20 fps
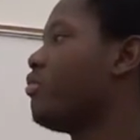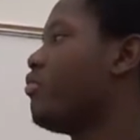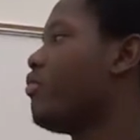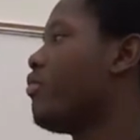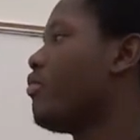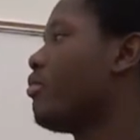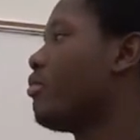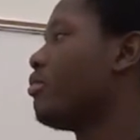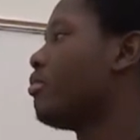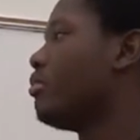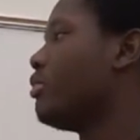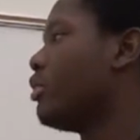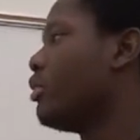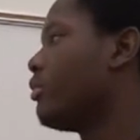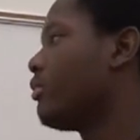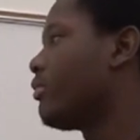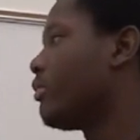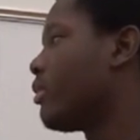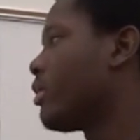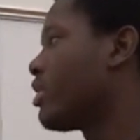from
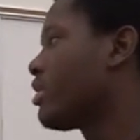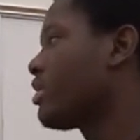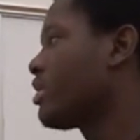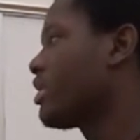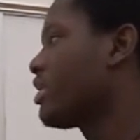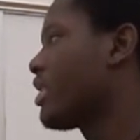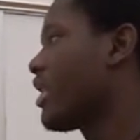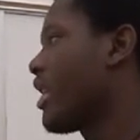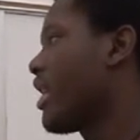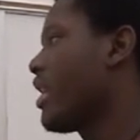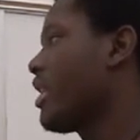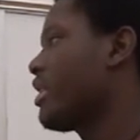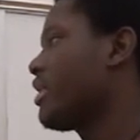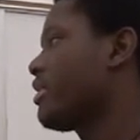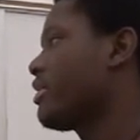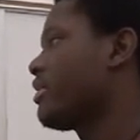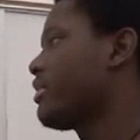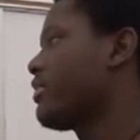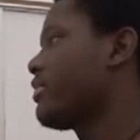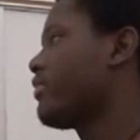brute force
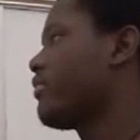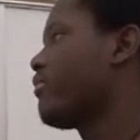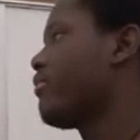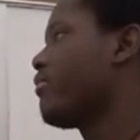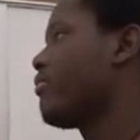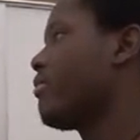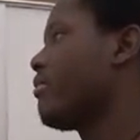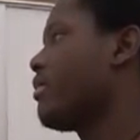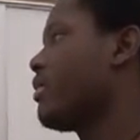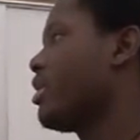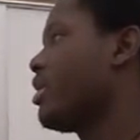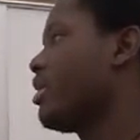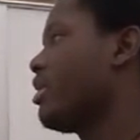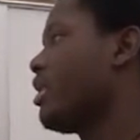attacks